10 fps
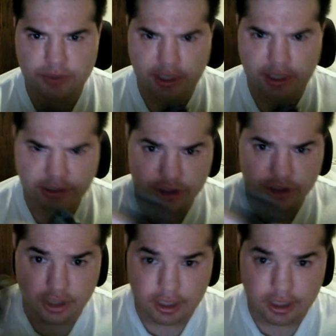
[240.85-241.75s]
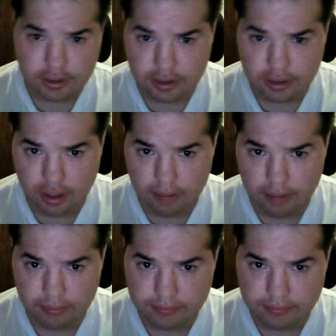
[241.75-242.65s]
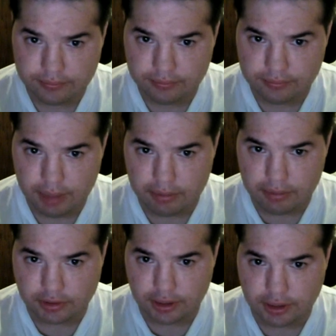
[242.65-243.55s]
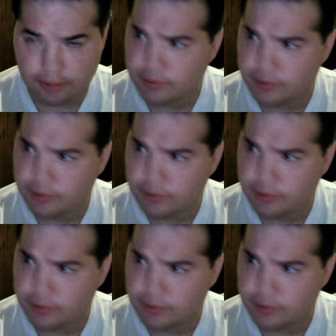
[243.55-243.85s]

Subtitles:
when I used to jog many moons ago.